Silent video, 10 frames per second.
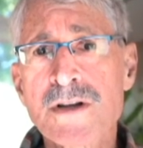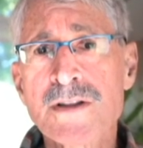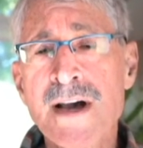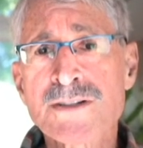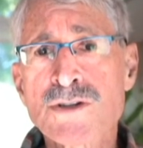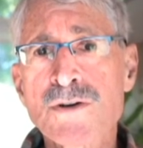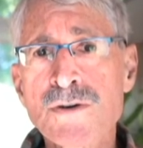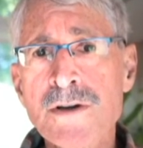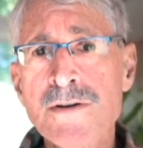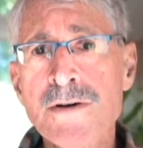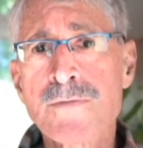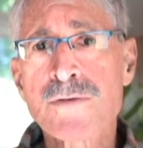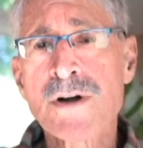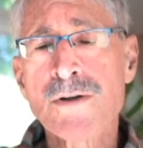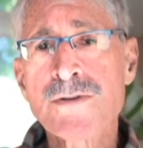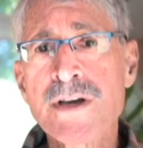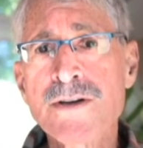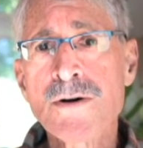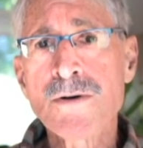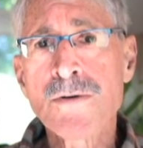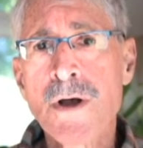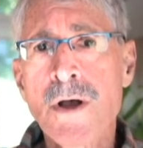and that's good for El Niño.